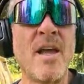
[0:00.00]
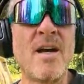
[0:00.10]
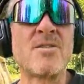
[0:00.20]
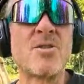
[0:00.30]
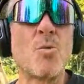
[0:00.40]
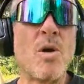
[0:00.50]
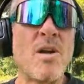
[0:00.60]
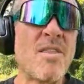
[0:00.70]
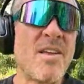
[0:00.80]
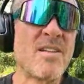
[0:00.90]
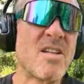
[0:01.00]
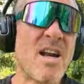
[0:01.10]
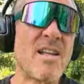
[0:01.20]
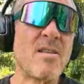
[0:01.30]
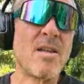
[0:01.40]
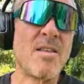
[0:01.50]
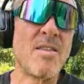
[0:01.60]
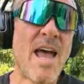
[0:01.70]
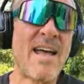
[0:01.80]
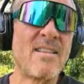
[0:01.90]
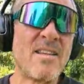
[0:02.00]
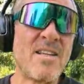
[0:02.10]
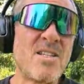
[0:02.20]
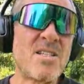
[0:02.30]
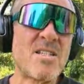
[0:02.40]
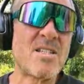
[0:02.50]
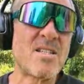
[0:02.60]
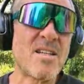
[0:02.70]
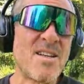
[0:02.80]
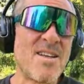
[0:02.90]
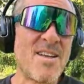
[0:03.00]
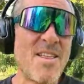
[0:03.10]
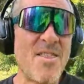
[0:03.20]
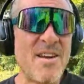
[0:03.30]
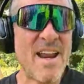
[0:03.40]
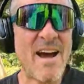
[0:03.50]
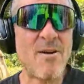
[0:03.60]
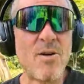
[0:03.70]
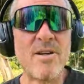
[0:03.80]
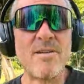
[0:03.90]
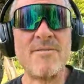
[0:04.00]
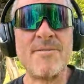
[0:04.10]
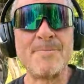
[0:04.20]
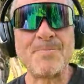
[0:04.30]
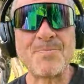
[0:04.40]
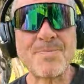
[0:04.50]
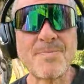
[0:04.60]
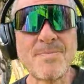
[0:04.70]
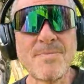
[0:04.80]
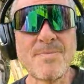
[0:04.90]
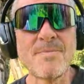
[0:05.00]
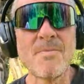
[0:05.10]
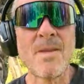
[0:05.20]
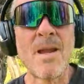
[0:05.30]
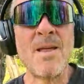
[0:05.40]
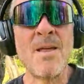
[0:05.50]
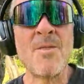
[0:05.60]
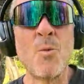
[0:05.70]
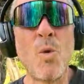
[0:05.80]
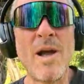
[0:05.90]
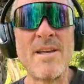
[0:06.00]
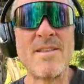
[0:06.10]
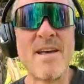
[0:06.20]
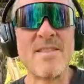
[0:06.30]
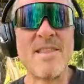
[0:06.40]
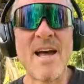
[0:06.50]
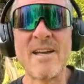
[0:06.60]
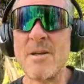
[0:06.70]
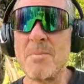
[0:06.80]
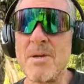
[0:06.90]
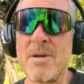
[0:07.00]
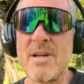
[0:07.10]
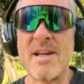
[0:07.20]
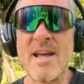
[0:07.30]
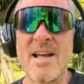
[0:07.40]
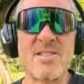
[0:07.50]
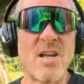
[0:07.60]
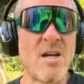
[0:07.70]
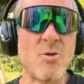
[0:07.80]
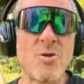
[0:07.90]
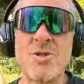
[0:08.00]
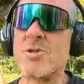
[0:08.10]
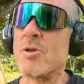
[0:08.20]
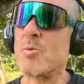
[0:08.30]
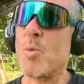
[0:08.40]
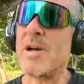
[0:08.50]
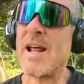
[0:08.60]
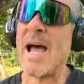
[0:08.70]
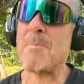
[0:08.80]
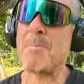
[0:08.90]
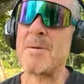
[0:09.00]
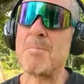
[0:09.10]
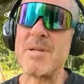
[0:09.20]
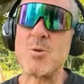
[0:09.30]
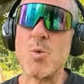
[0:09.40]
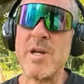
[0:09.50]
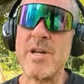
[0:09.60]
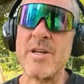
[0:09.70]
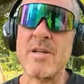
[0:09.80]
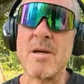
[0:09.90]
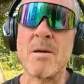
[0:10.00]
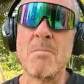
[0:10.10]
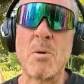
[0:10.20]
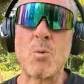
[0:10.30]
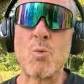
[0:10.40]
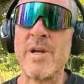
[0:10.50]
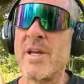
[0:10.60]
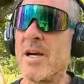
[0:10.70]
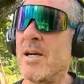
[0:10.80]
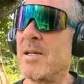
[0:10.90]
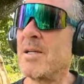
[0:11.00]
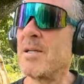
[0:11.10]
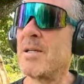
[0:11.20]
yeah, so one of the things that at least the narrative, the way that that community has understood what happened between Maria,